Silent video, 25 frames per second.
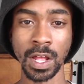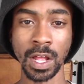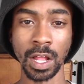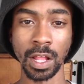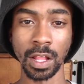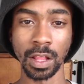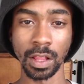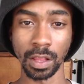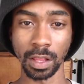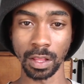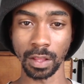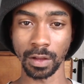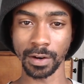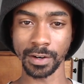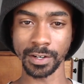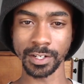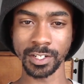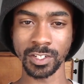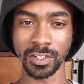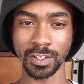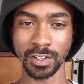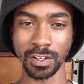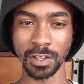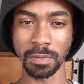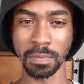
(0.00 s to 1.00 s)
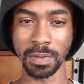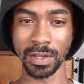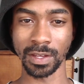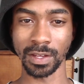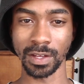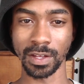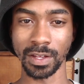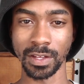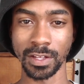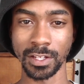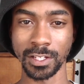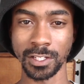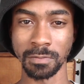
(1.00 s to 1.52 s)
largely
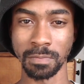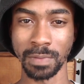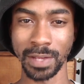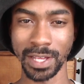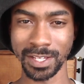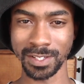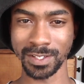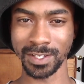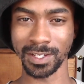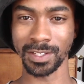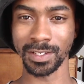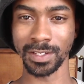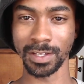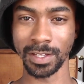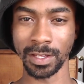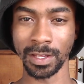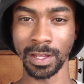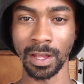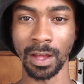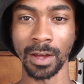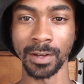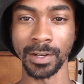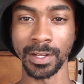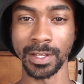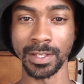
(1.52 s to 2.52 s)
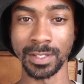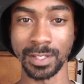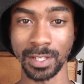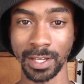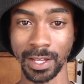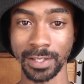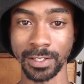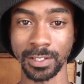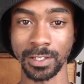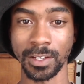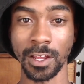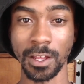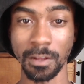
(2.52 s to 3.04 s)
because basically on a day to
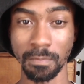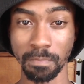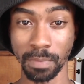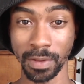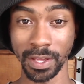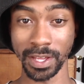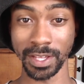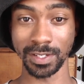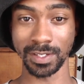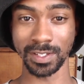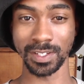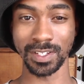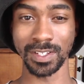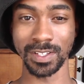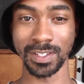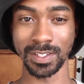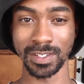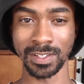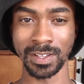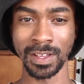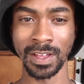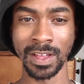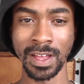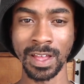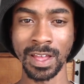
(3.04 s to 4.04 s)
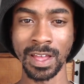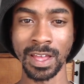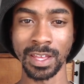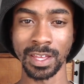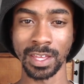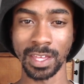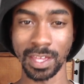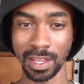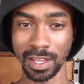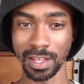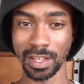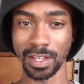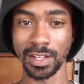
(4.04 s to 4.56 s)
day basis,
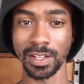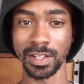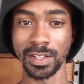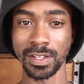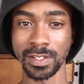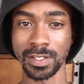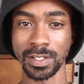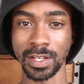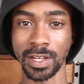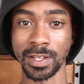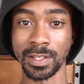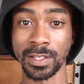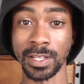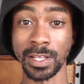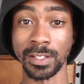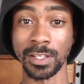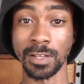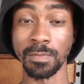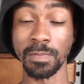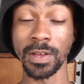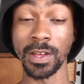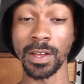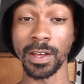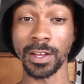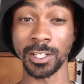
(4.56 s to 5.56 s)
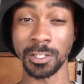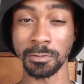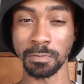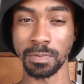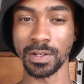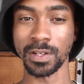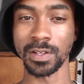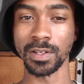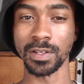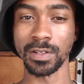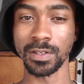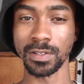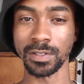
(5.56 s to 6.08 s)
kids need to be
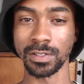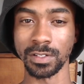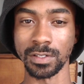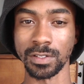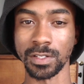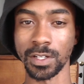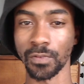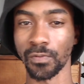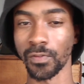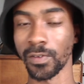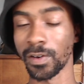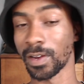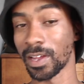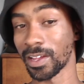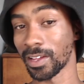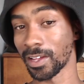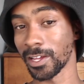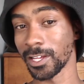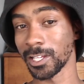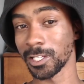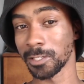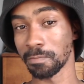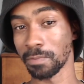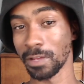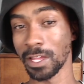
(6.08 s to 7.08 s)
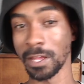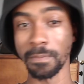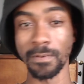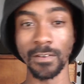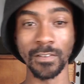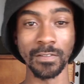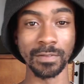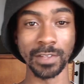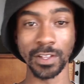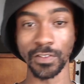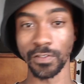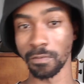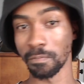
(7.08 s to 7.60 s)
exposed to different, I guess, people from
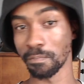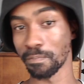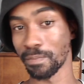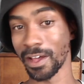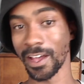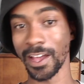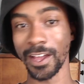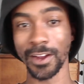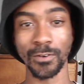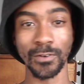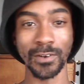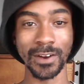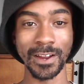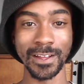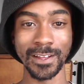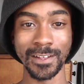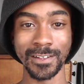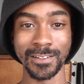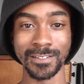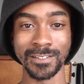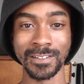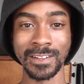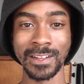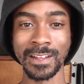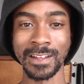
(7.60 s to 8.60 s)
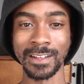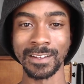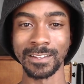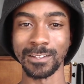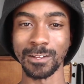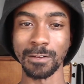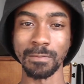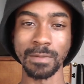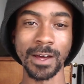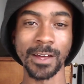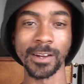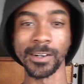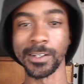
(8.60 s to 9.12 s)
different backgrounds, no
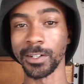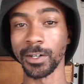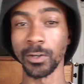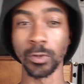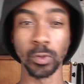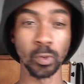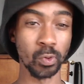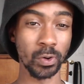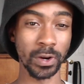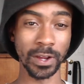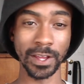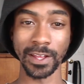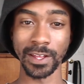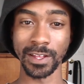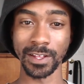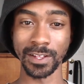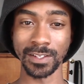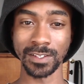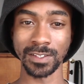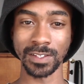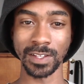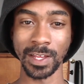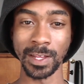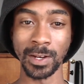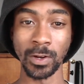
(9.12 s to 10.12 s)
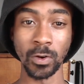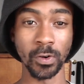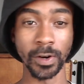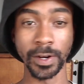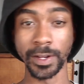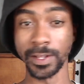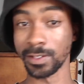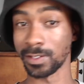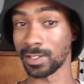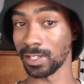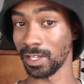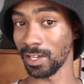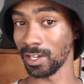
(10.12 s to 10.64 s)
matter your race and
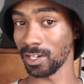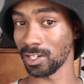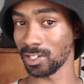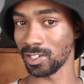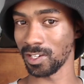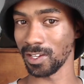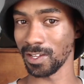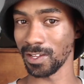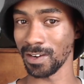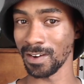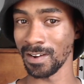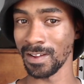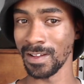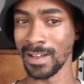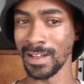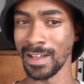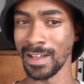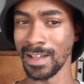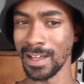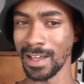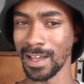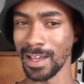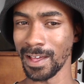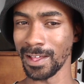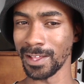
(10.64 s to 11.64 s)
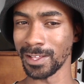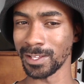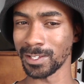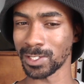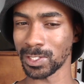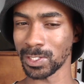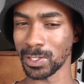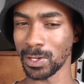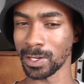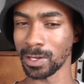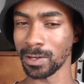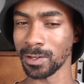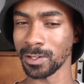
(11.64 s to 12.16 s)
orientation. And so
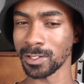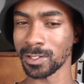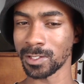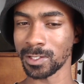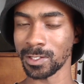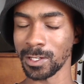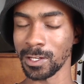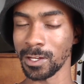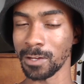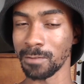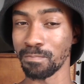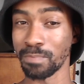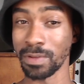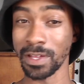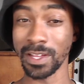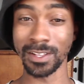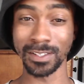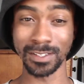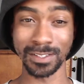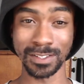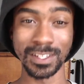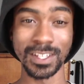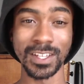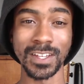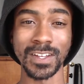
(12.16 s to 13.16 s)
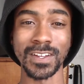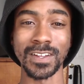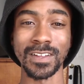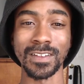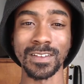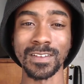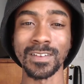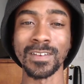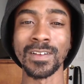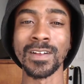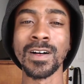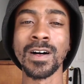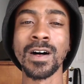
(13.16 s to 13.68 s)
I don't see a big
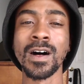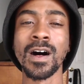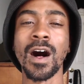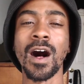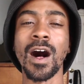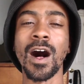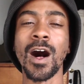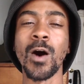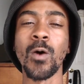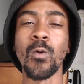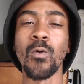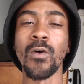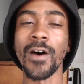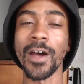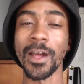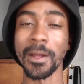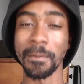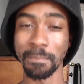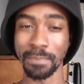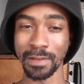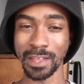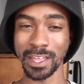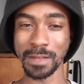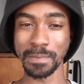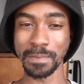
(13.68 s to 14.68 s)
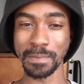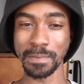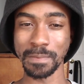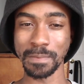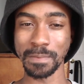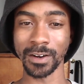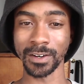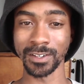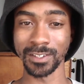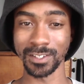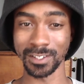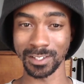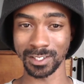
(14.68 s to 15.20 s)
deal on why people are
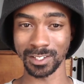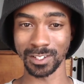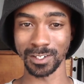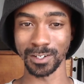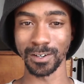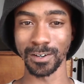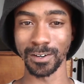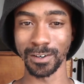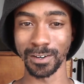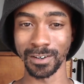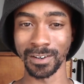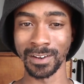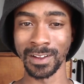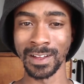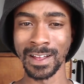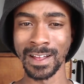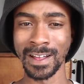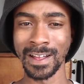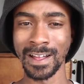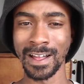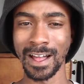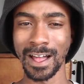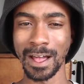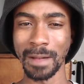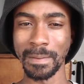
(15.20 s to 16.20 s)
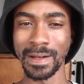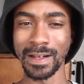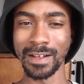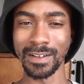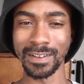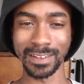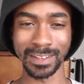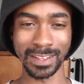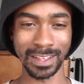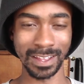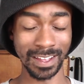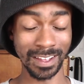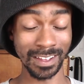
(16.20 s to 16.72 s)
concerned about
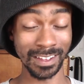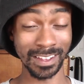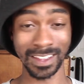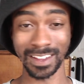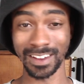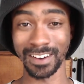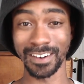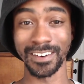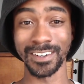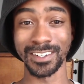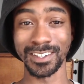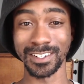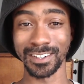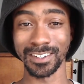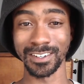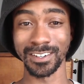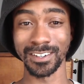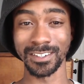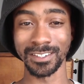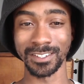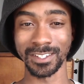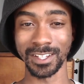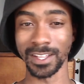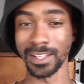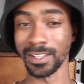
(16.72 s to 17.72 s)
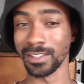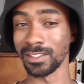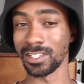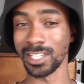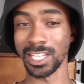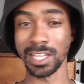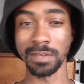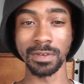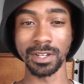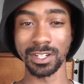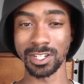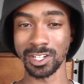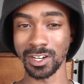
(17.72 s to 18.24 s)
gay characters in
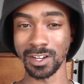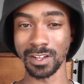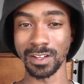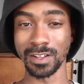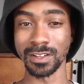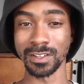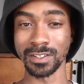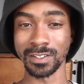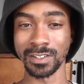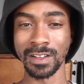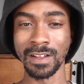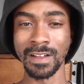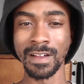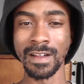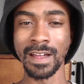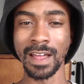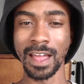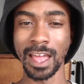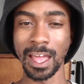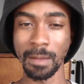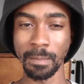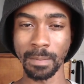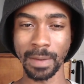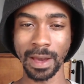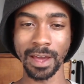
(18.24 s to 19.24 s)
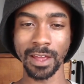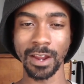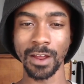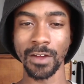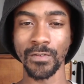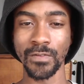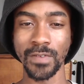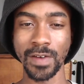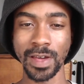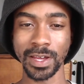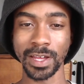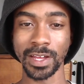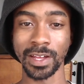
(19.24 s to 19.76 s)
TV shows. And matter of
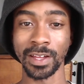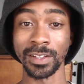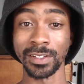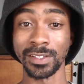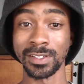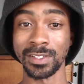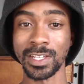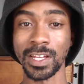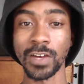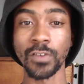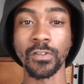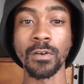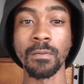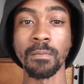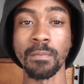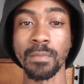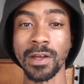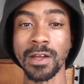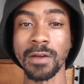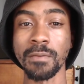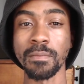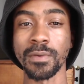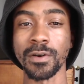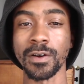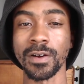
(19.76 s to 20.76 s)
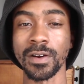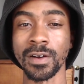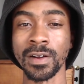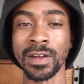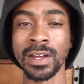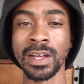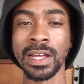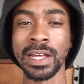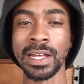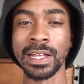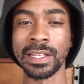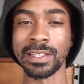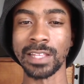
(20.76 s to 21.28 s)
fact, I can still remember
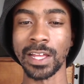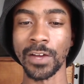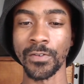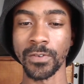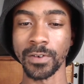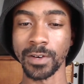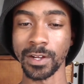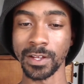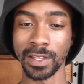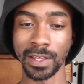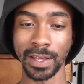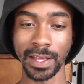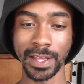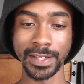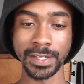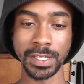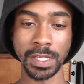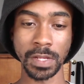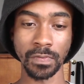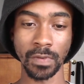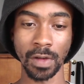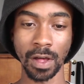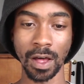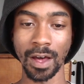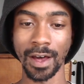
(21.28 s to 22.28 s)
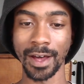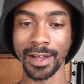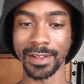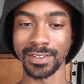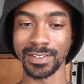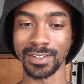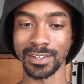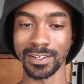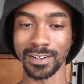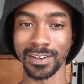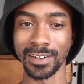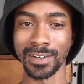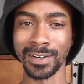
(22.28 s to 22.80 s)
that for the case of
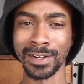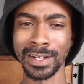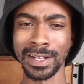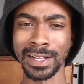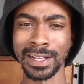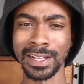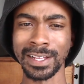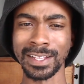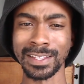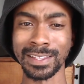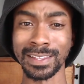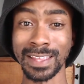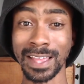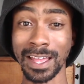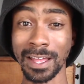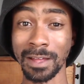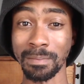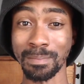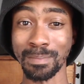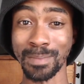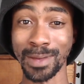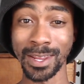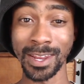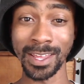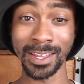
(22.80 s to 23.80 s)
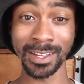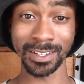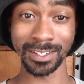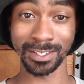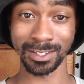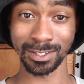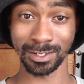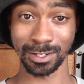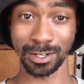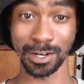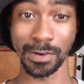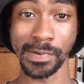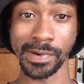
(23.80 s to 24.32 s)
Arthur, that many
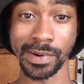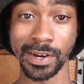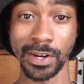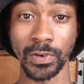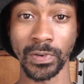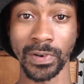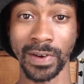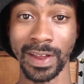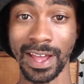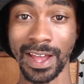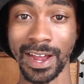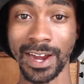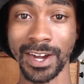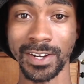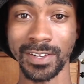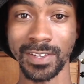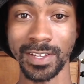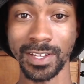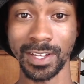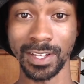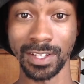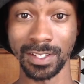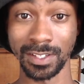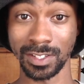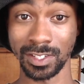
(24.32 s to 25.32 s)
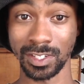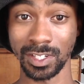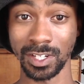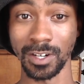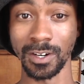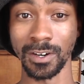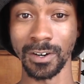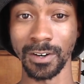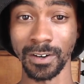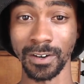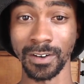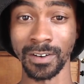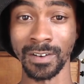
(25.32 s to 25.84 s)
conservatives were actually
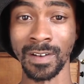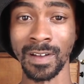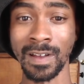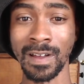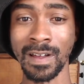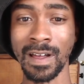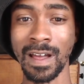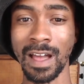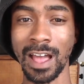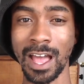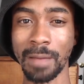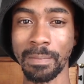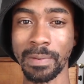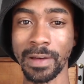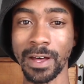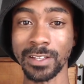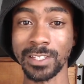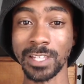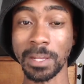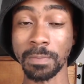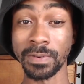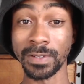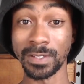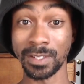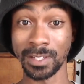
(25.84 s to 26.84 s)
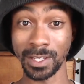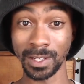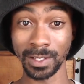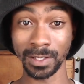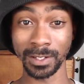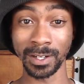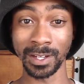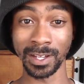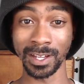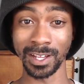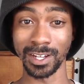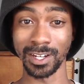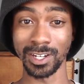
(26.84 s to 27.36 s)
concerned about the particular
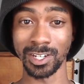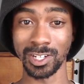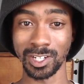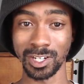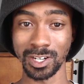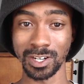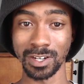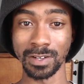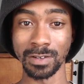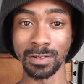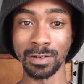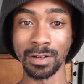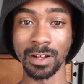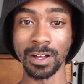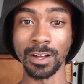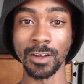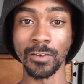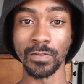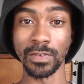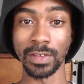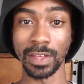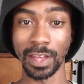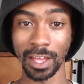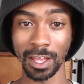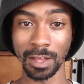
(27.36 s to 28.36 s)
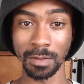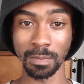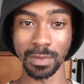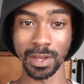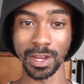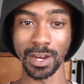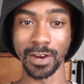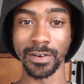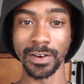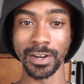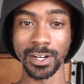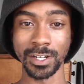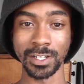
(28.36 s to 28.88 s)
issue of gay
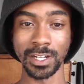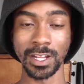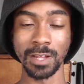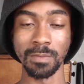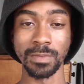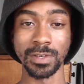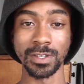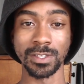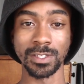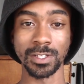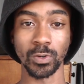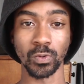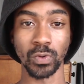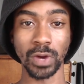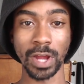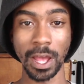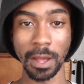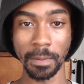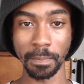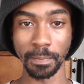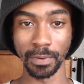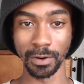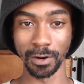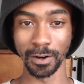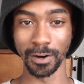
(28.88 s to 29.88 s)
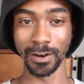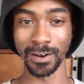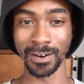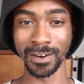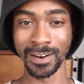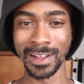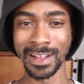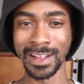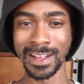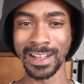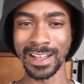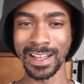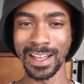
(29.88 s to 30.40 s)
marriage in Mr. Ratburn,
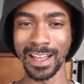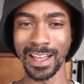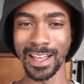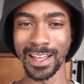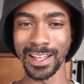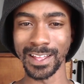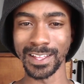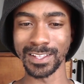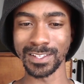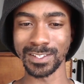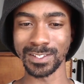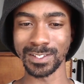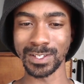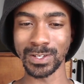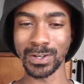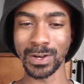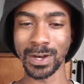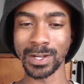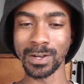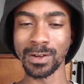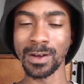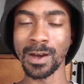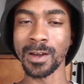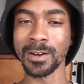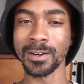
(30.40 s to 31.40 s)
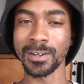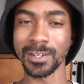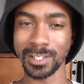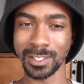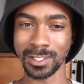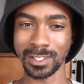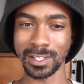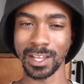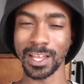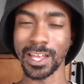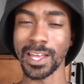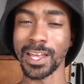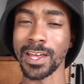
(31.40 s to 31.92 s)
and so I don't
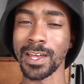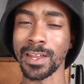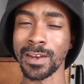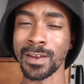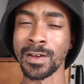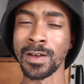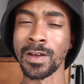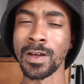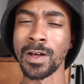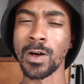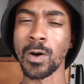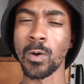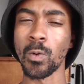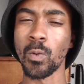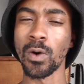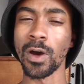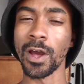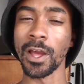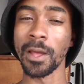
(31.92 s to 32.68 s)
understand why